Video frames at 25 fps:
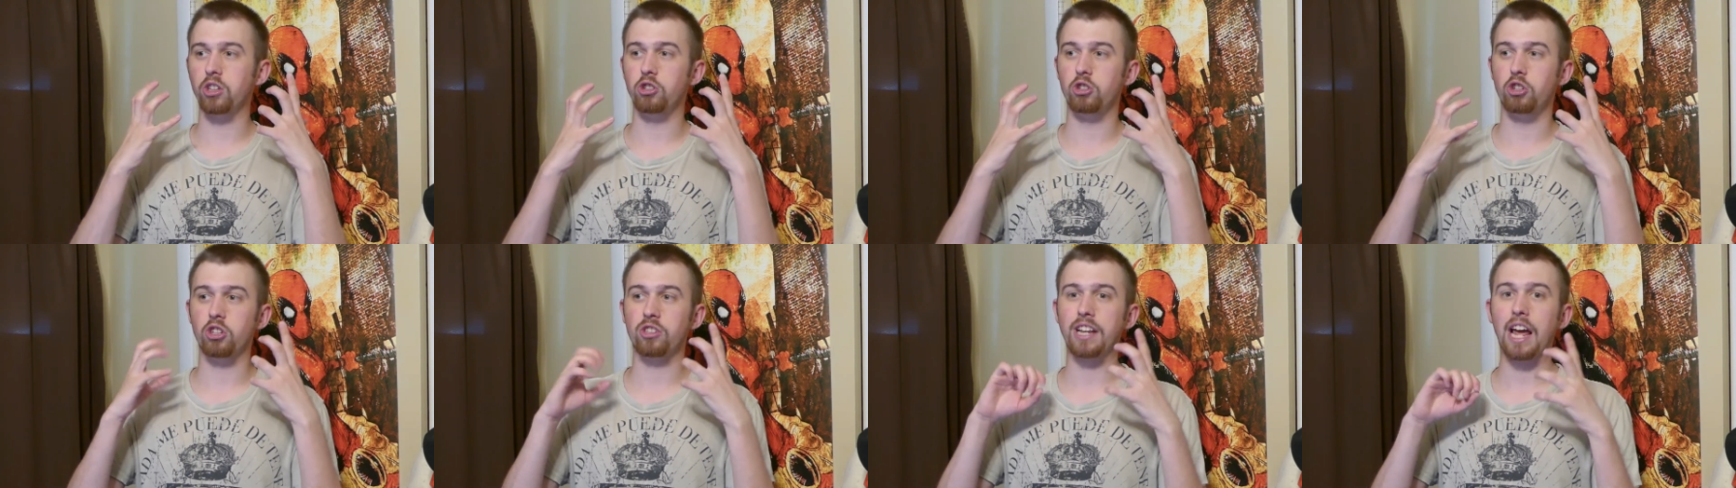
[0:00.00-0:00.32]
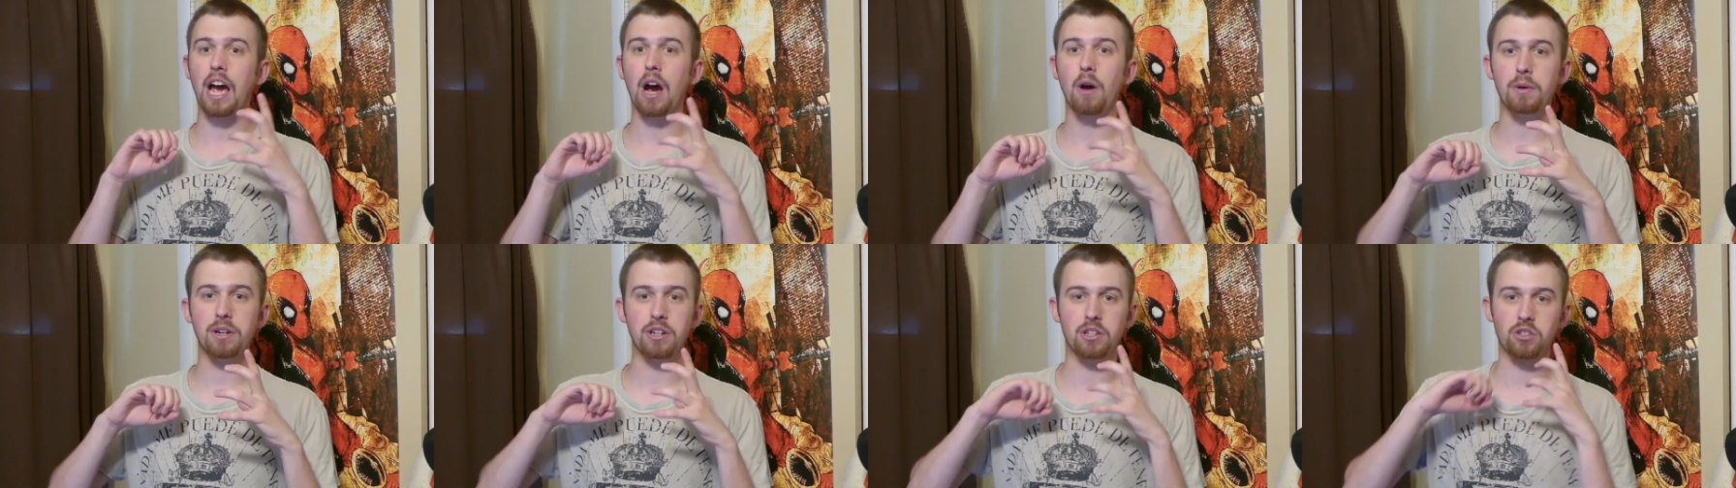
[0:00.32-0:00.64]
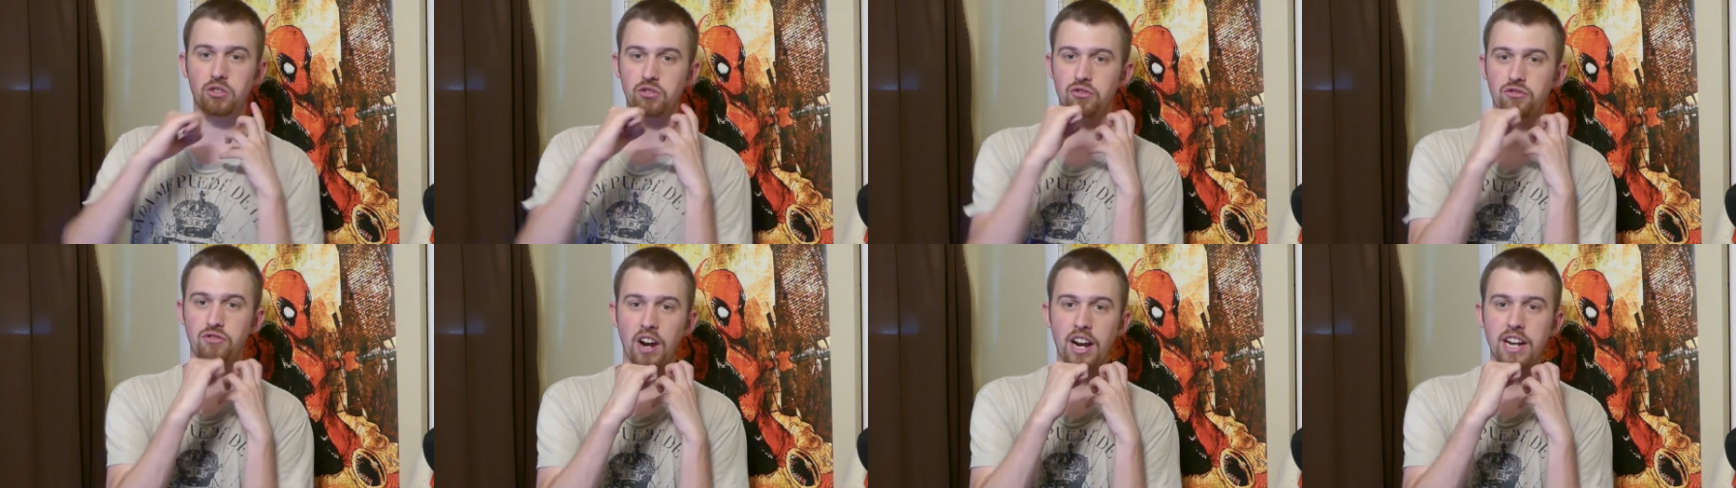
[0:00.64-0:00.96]
to just how
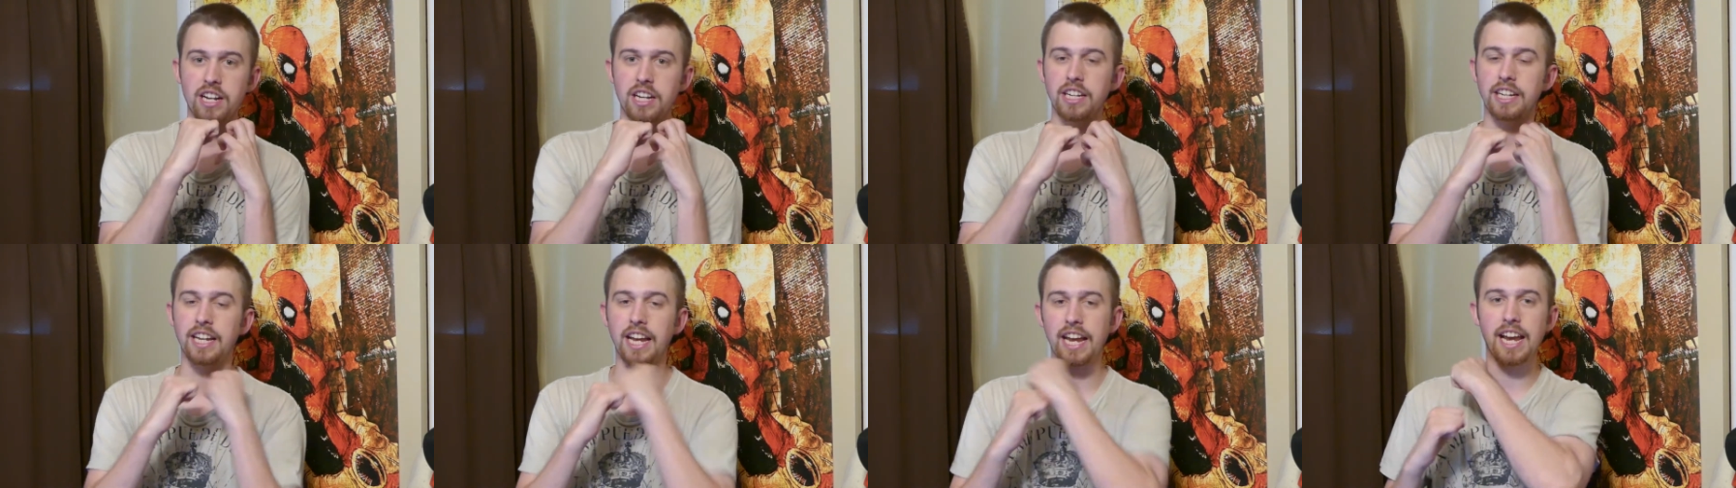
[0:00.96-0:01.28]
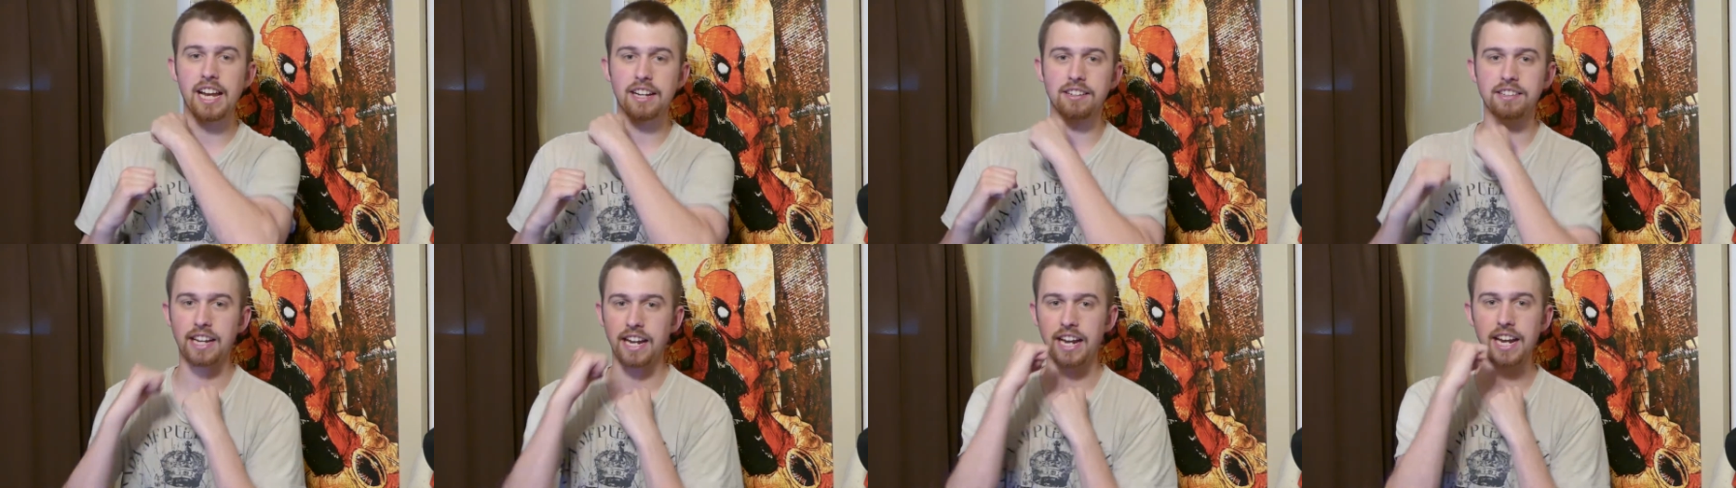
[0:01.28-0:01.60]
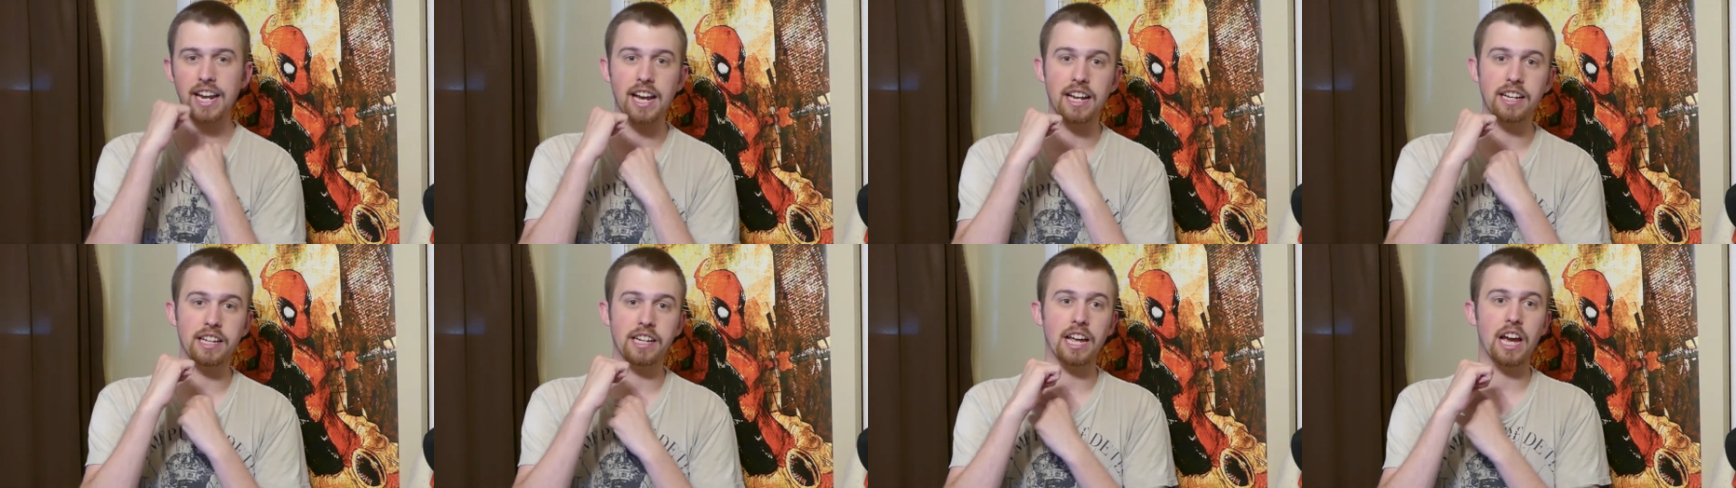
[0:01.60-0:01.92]
he's fighting hand to
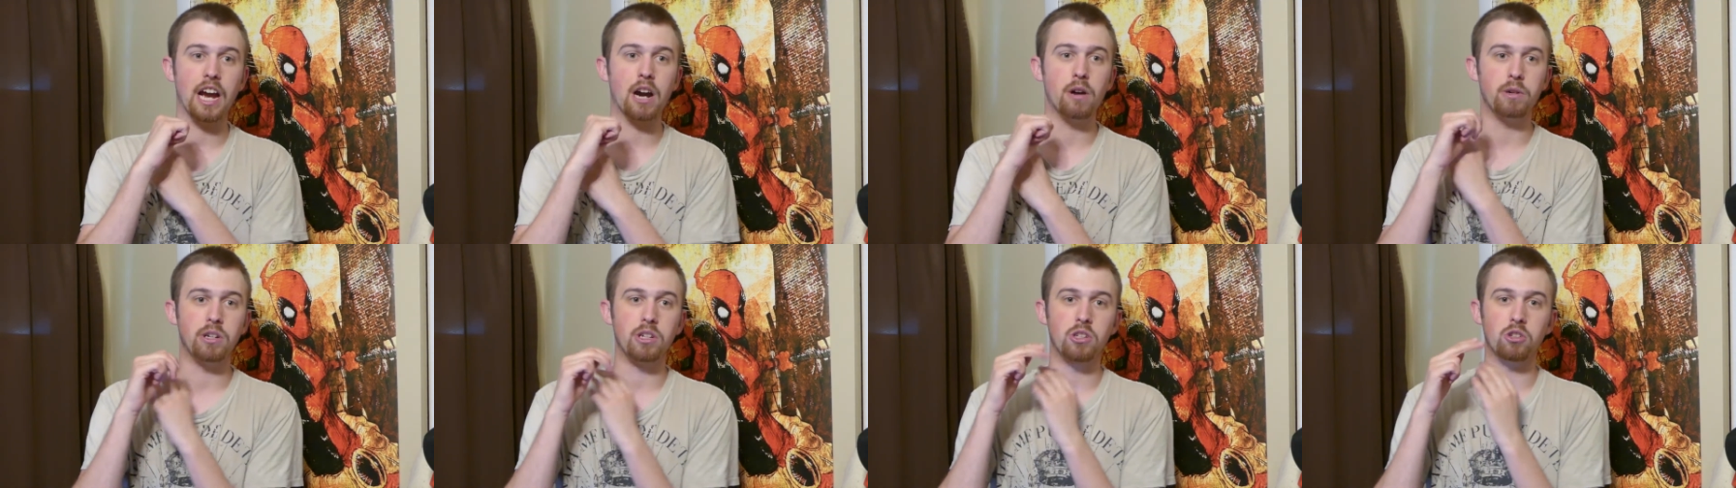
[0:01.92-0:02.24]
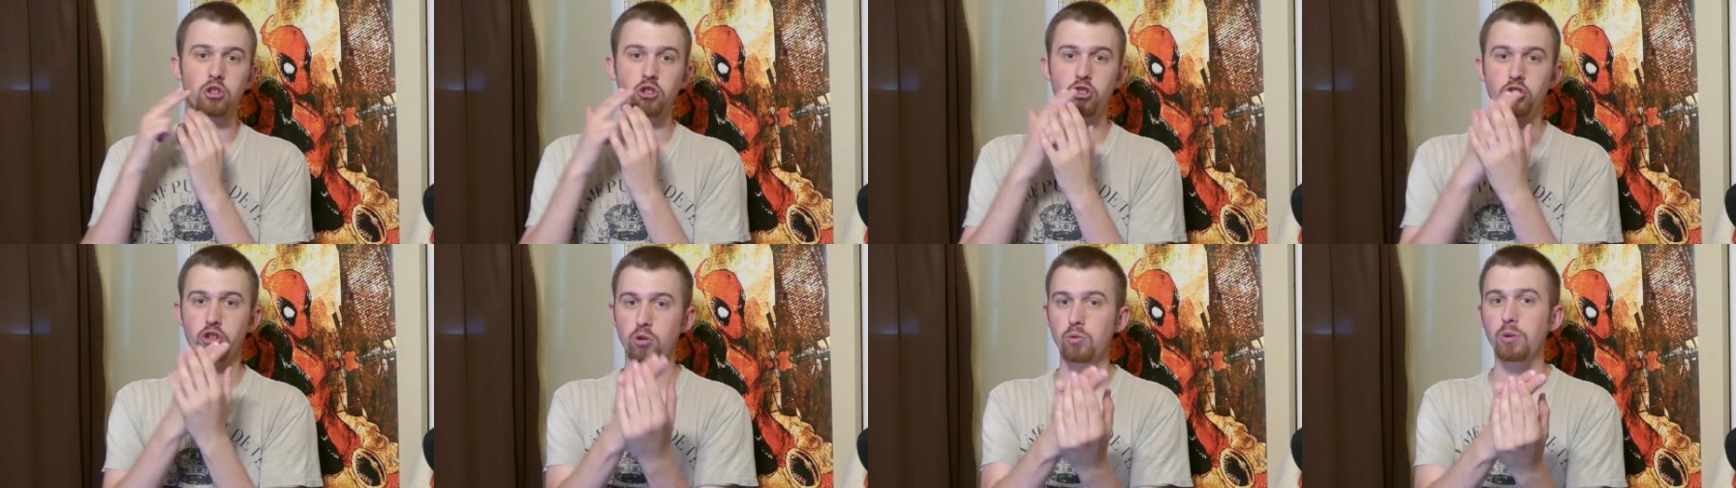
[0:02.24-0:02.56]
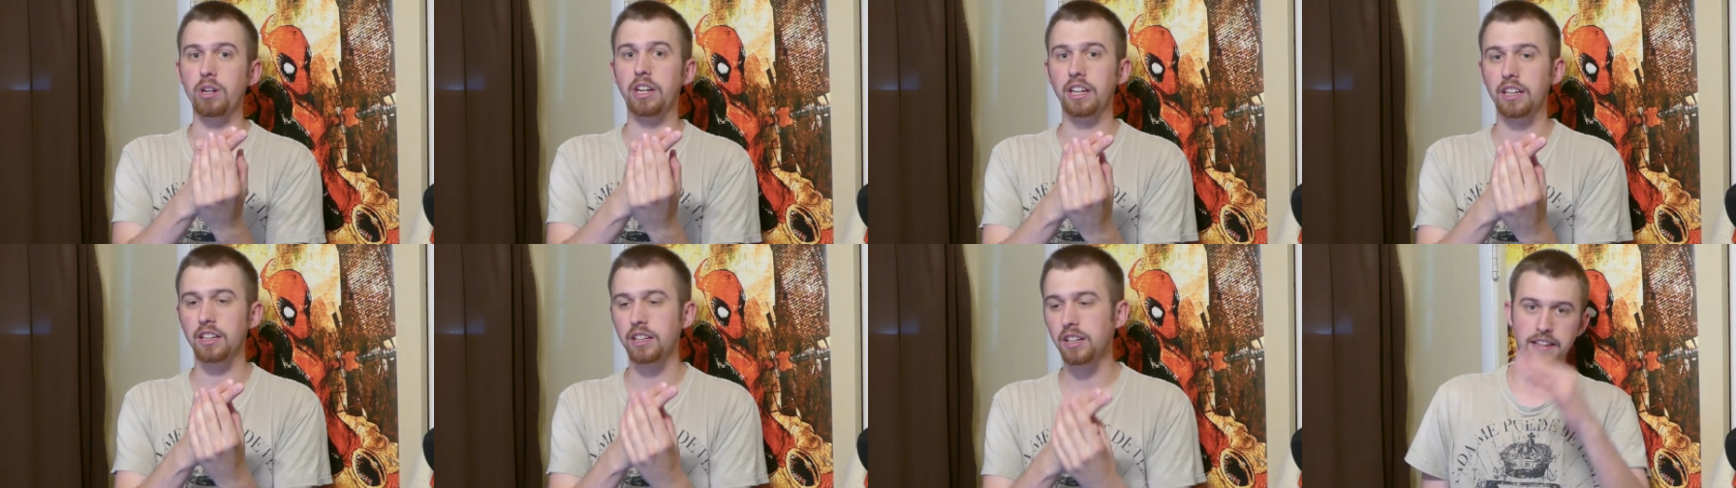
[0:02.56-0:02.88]
hand and how he's
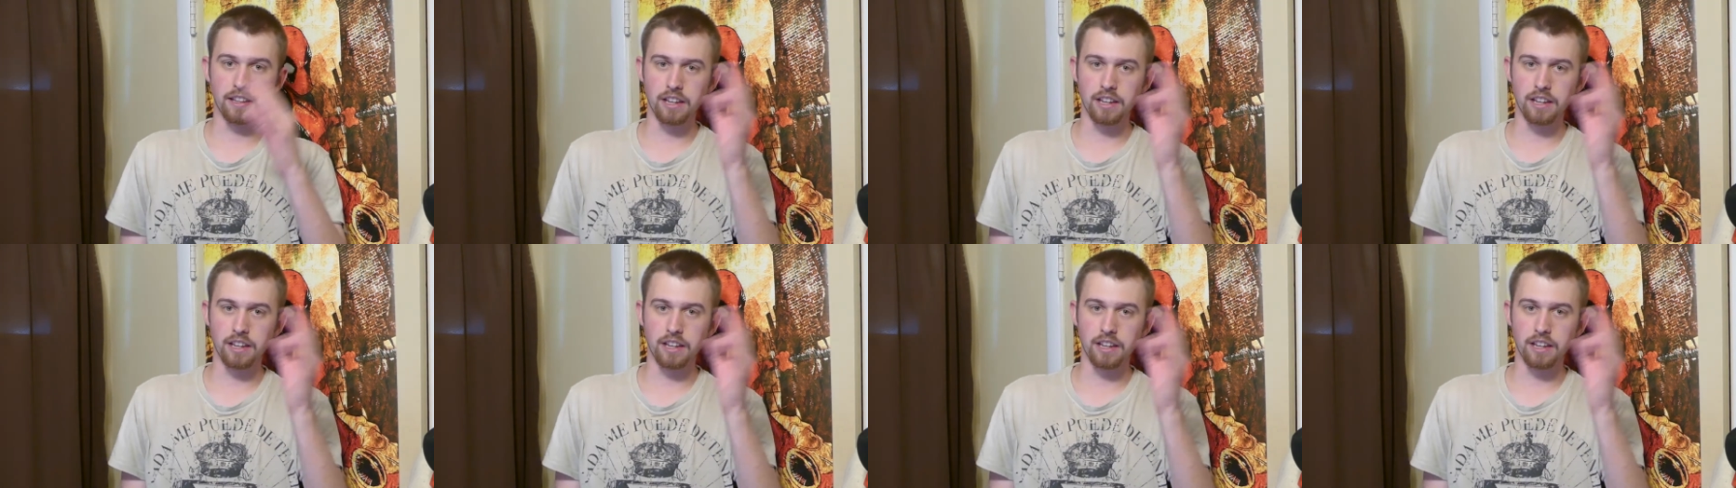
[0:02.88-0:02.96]
shooting.